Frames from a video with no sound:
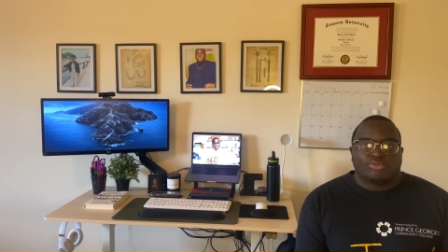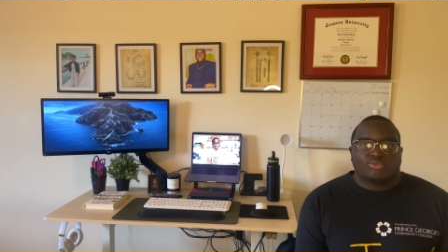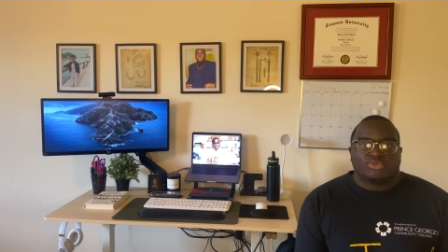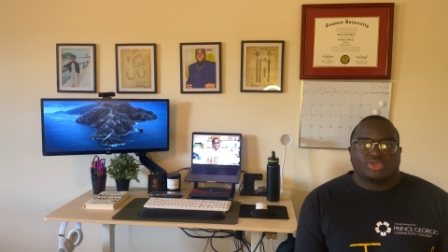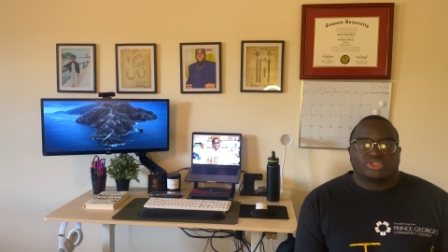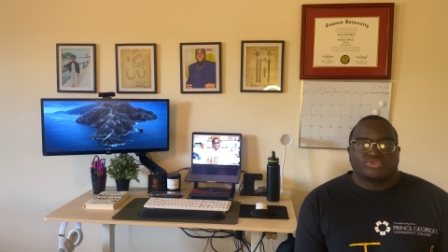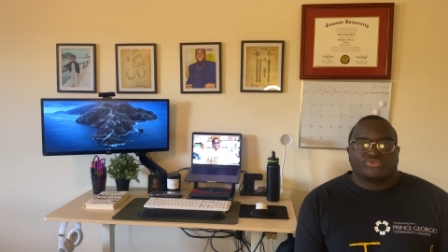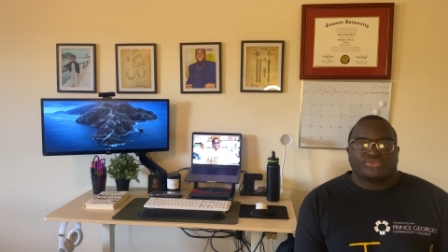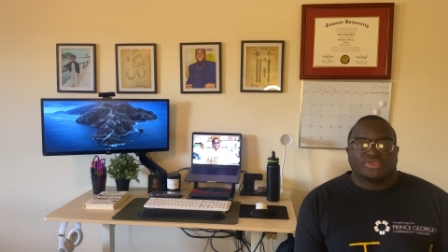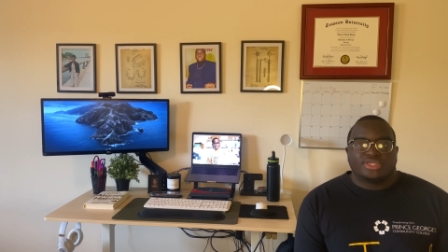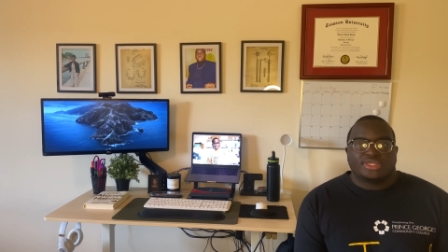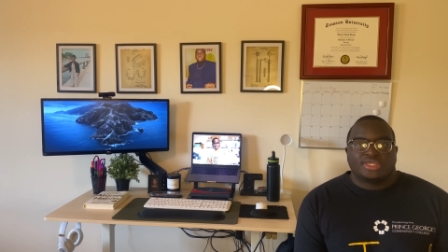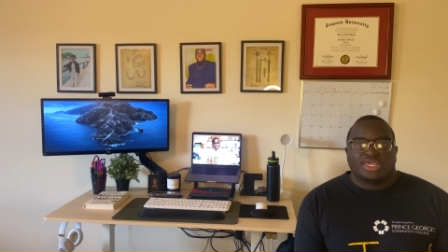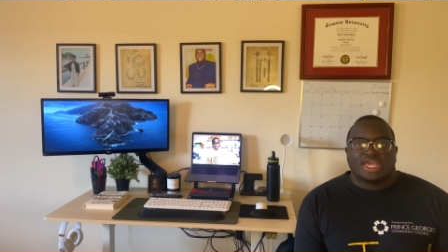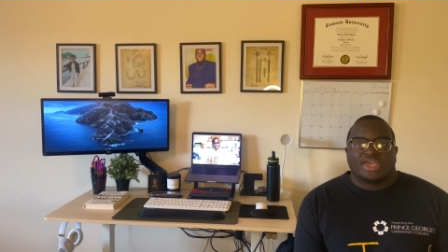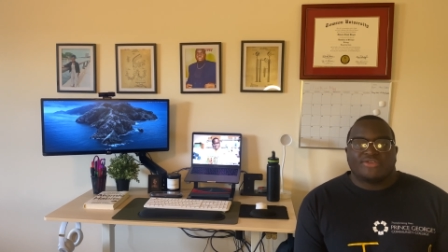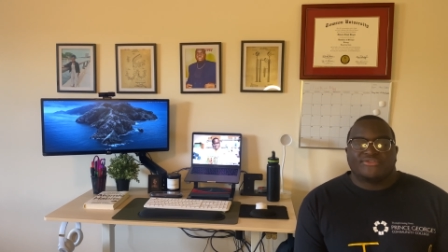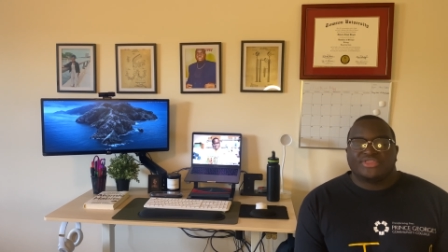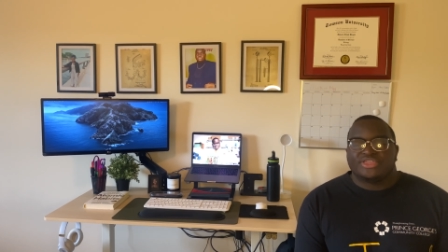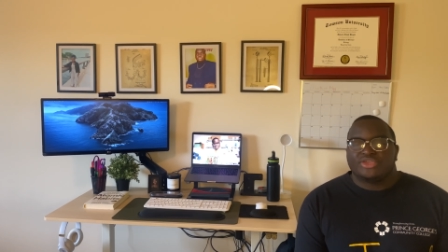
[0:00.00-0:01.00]
wasn't really
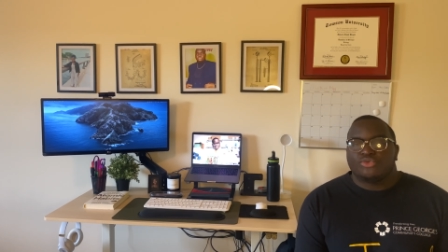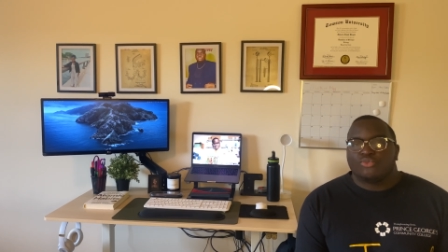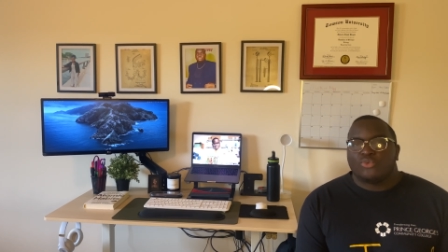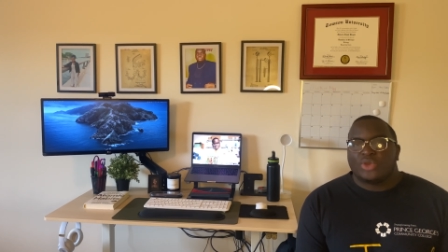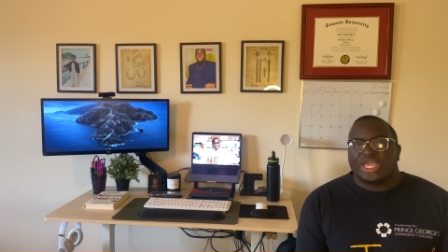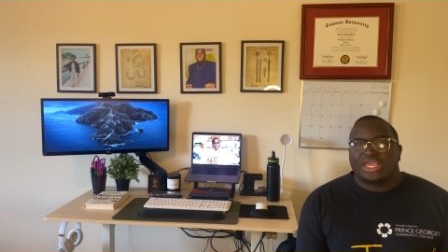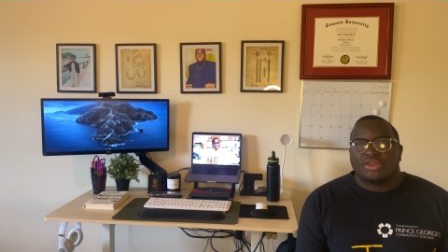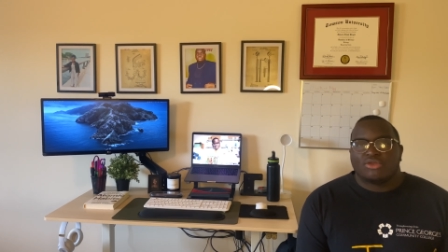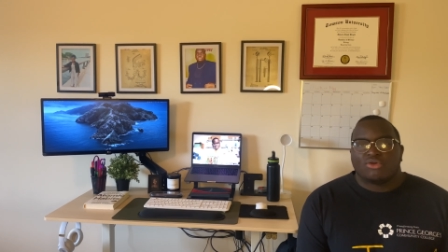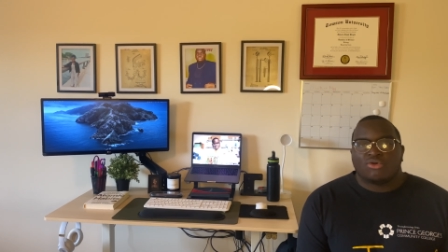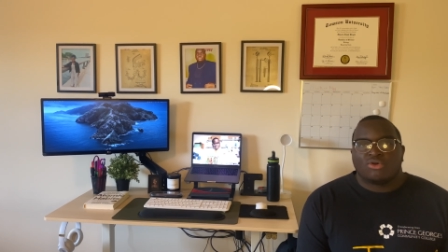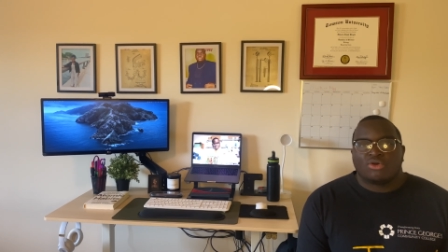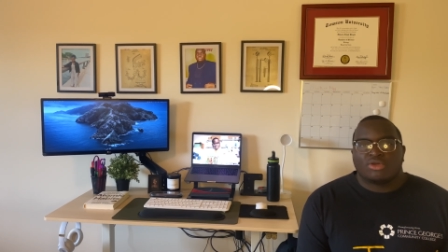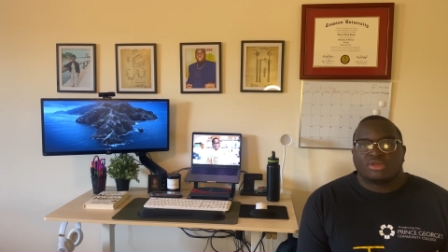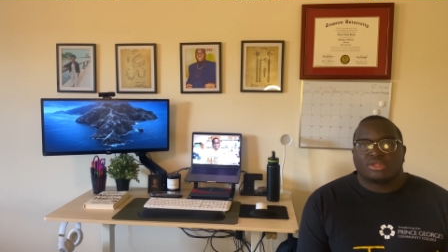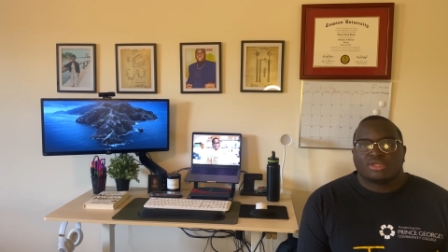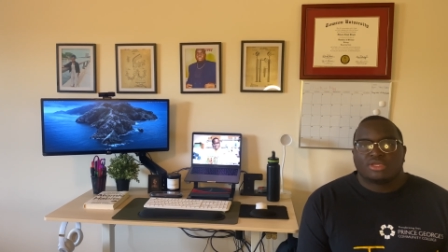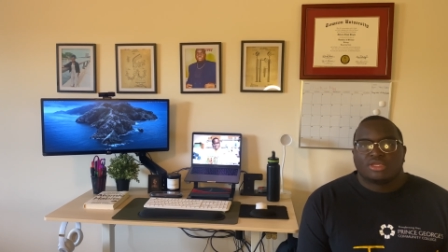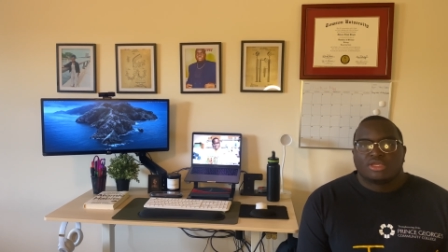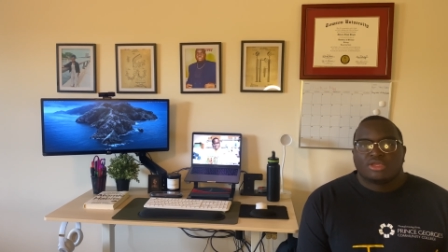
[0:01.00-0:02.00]
heavily weighed on
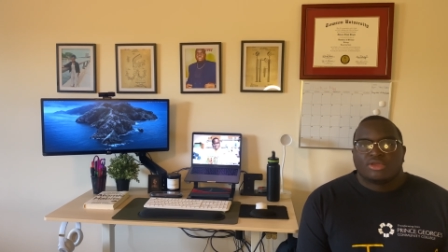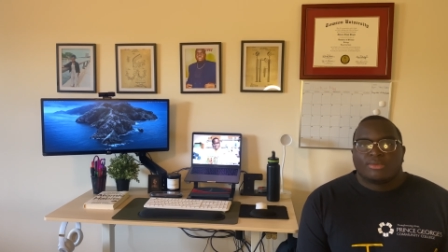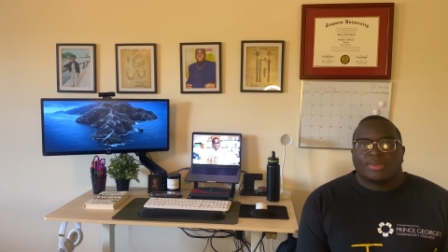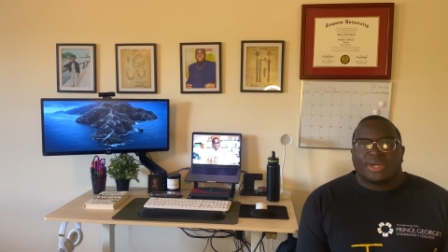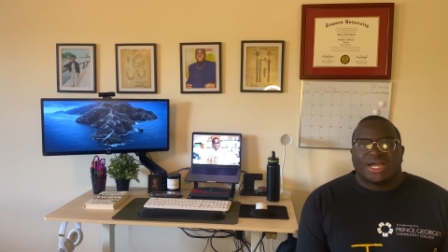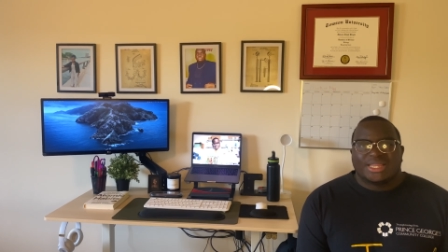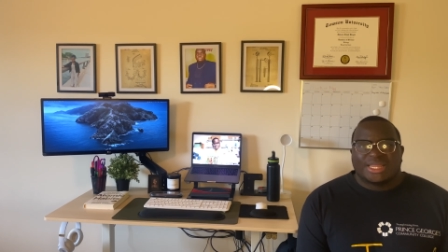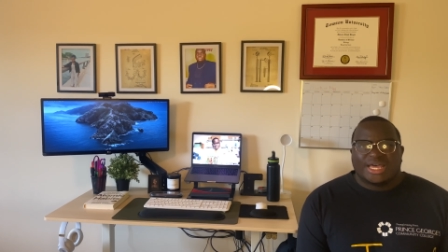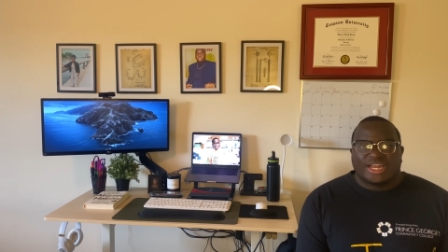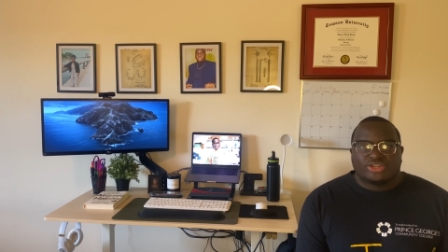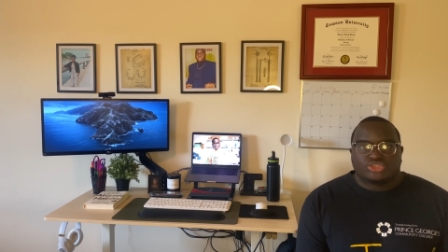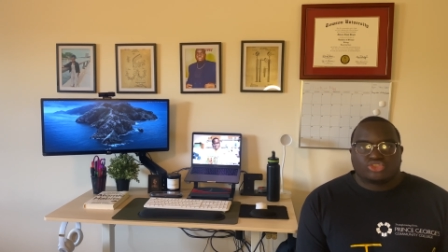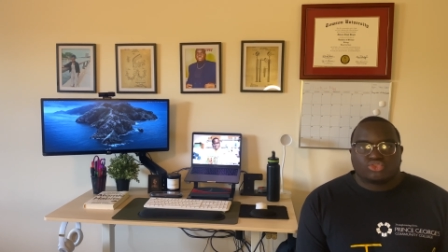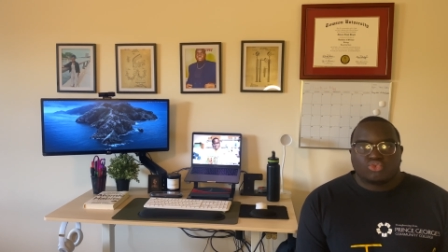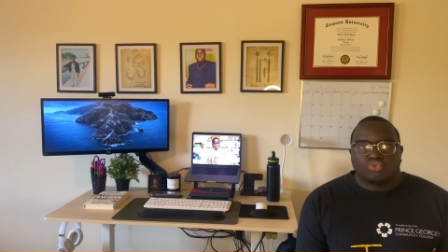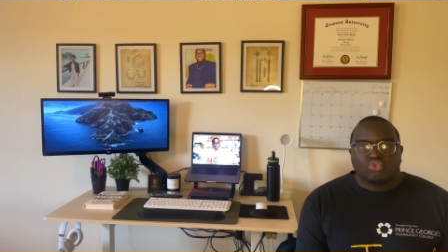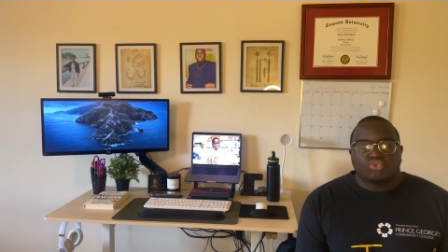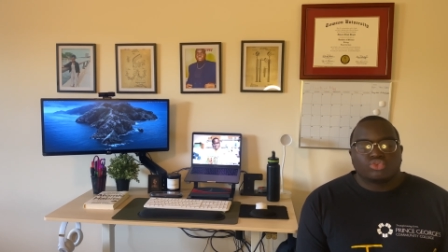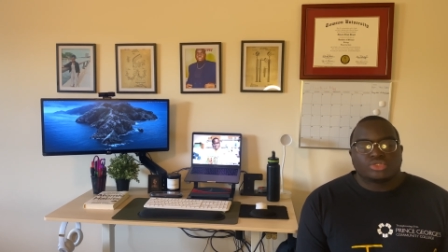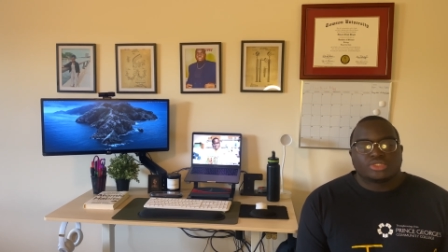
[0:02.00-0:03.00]
by a lot of
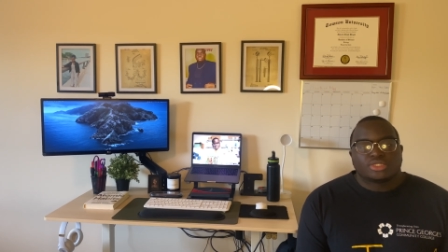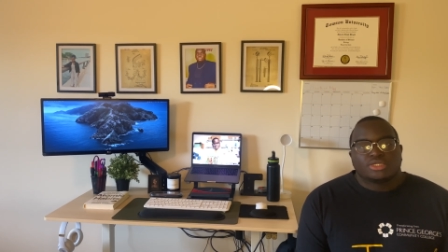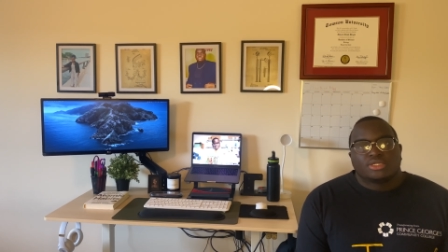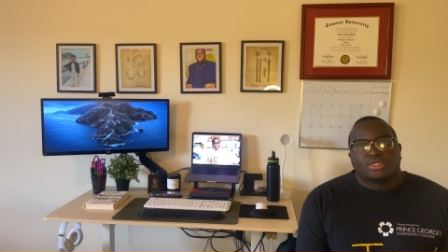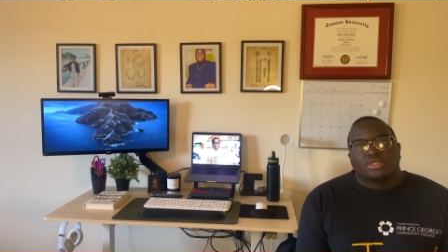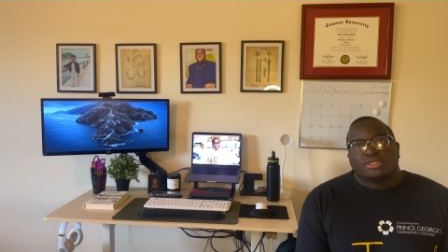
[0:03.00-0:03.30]
schools.